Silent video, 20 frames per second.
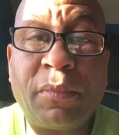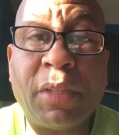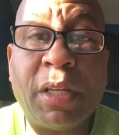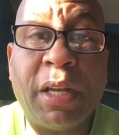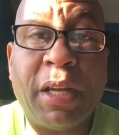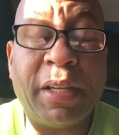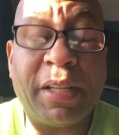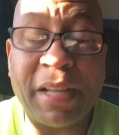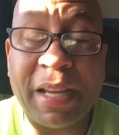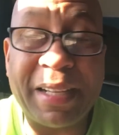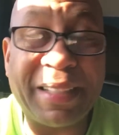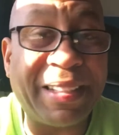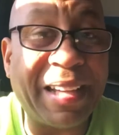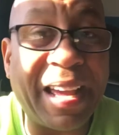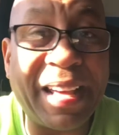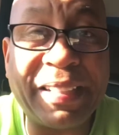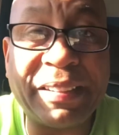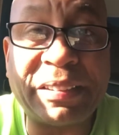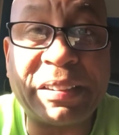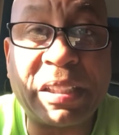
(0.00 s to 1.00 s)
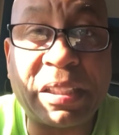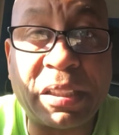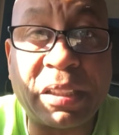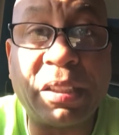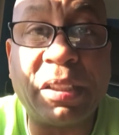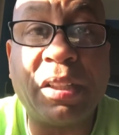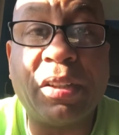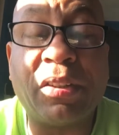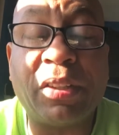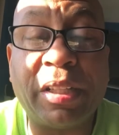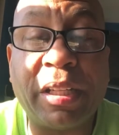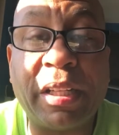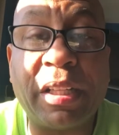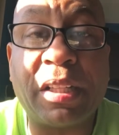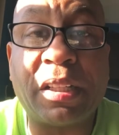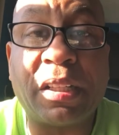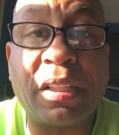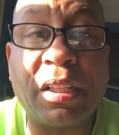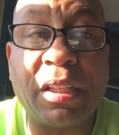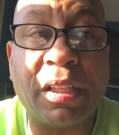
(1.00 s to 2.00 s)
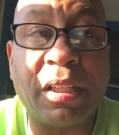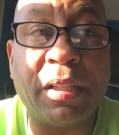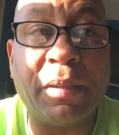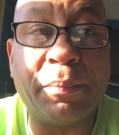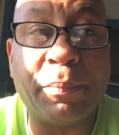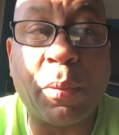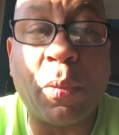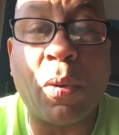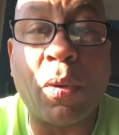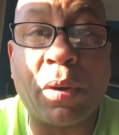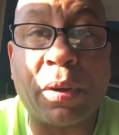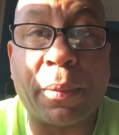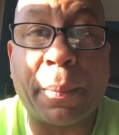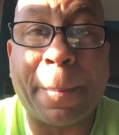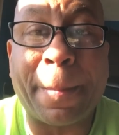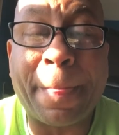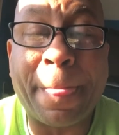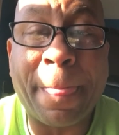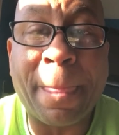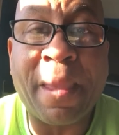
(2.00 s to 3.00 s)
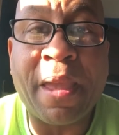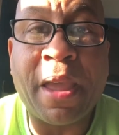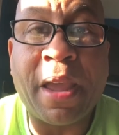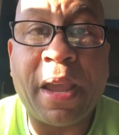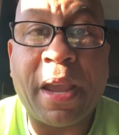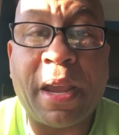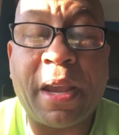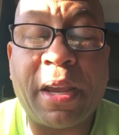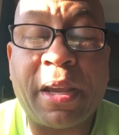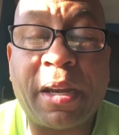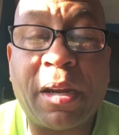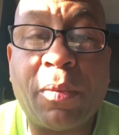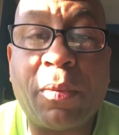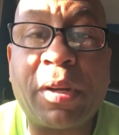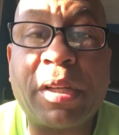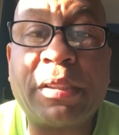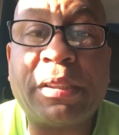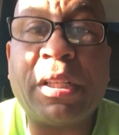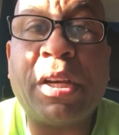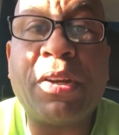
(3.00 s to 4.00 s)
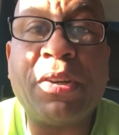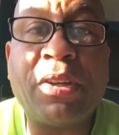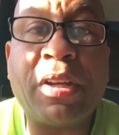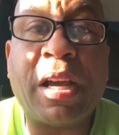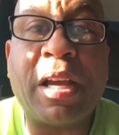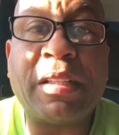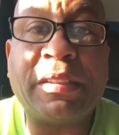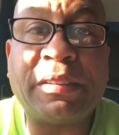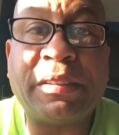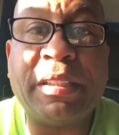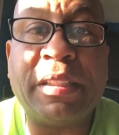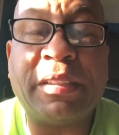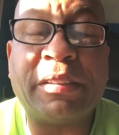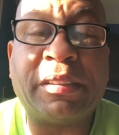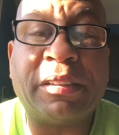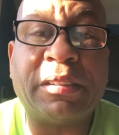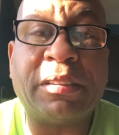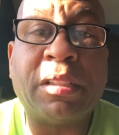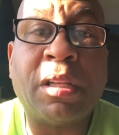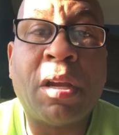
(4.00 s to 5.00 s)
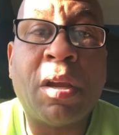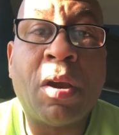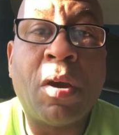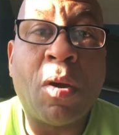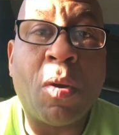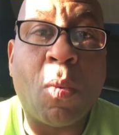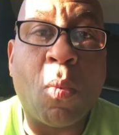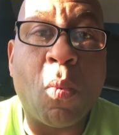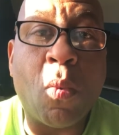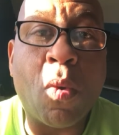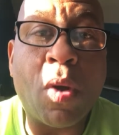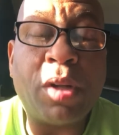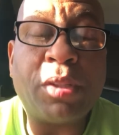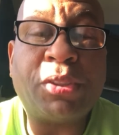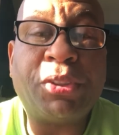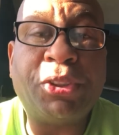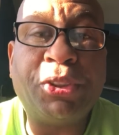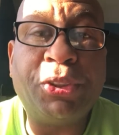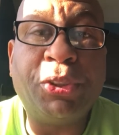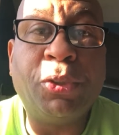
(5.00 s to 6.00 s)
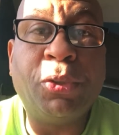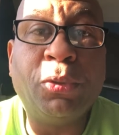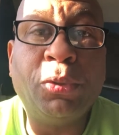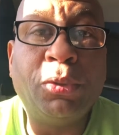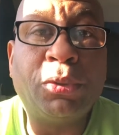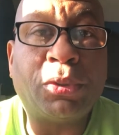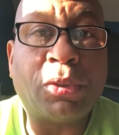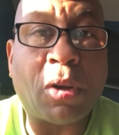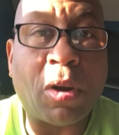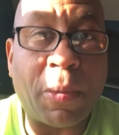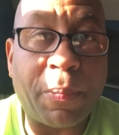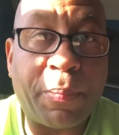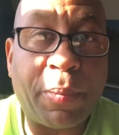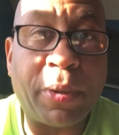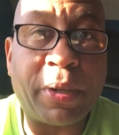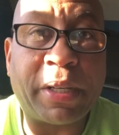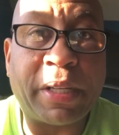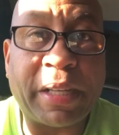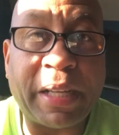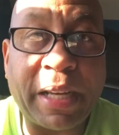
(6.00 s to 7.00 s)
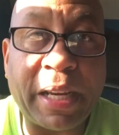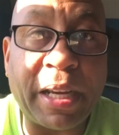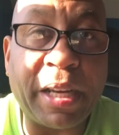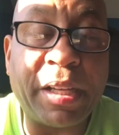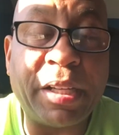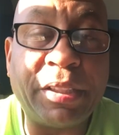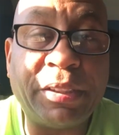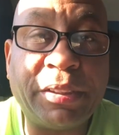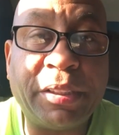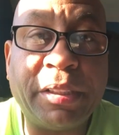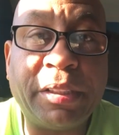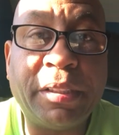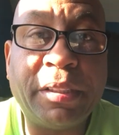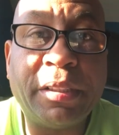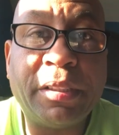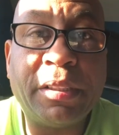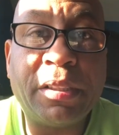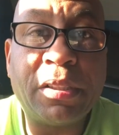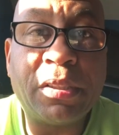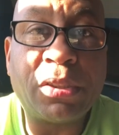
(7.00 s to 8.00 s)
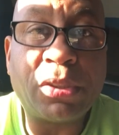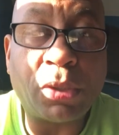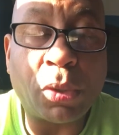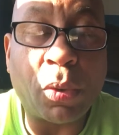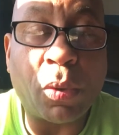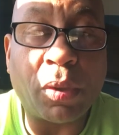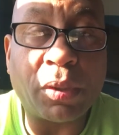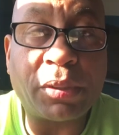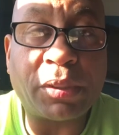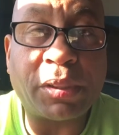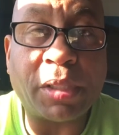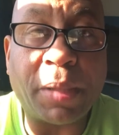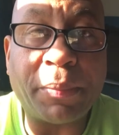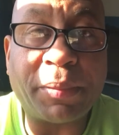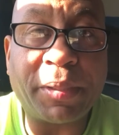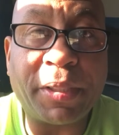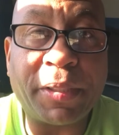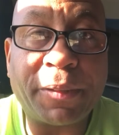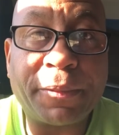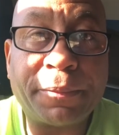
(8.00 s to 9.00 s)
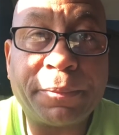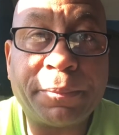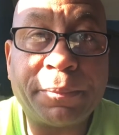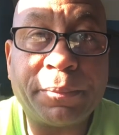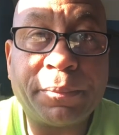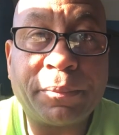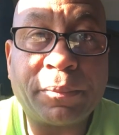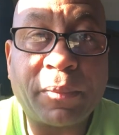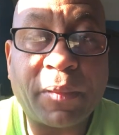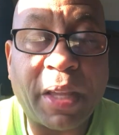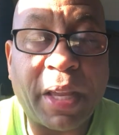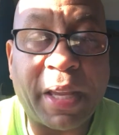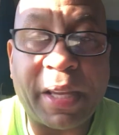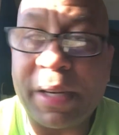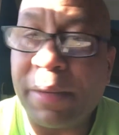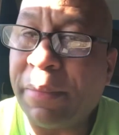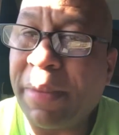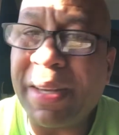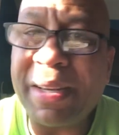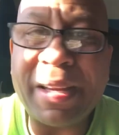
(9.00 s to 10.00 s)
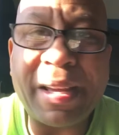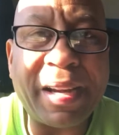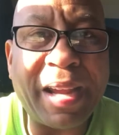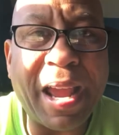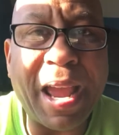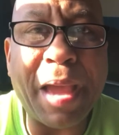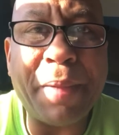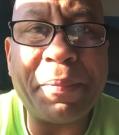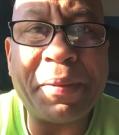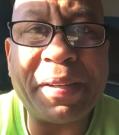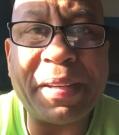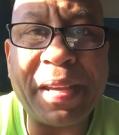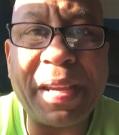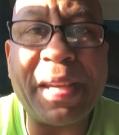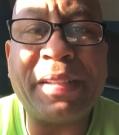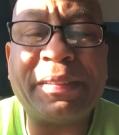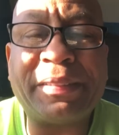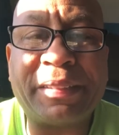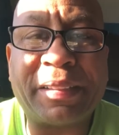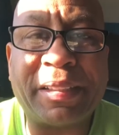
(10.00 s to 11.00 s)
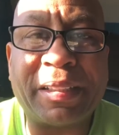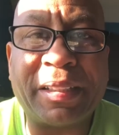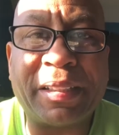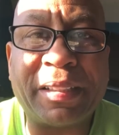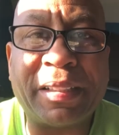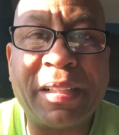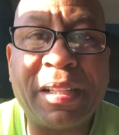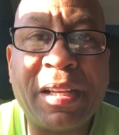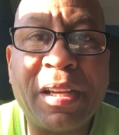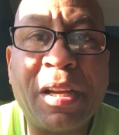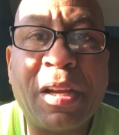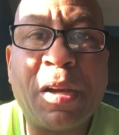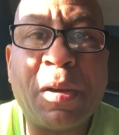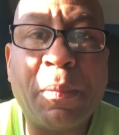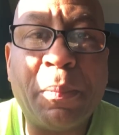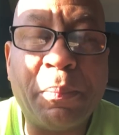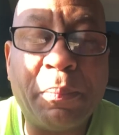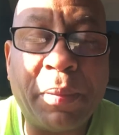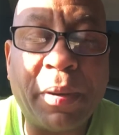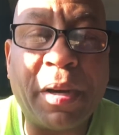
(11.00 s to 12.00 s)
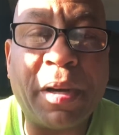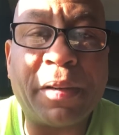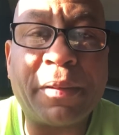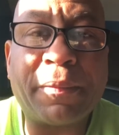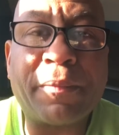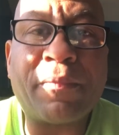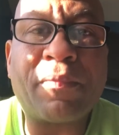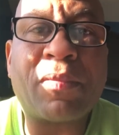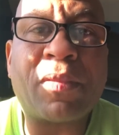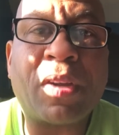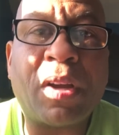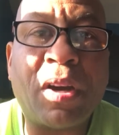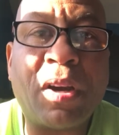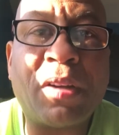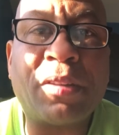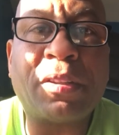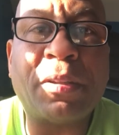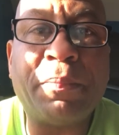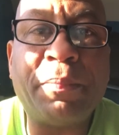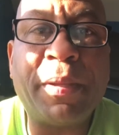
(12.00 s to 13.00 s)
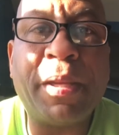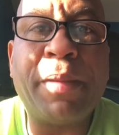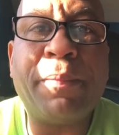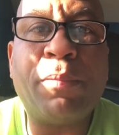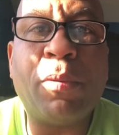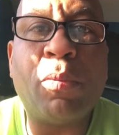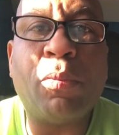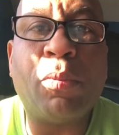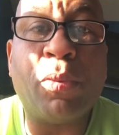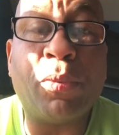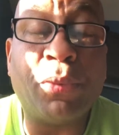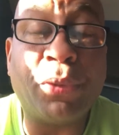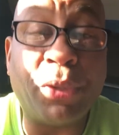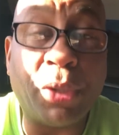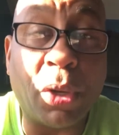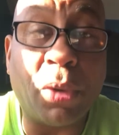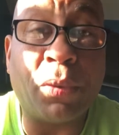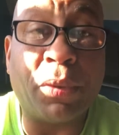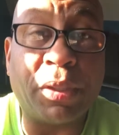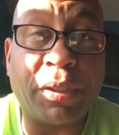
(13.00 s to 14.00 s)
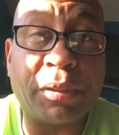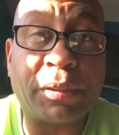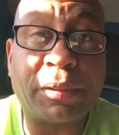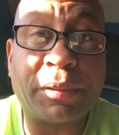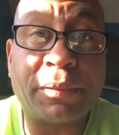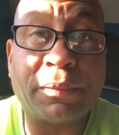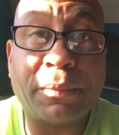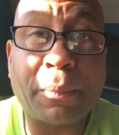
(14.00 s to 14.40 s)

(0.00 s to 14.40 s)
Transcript: And, and that is clearly and clearly important. And I want to tell you guys this is once you start putting energy towards something, and it may not happen instantly, but other people will notice,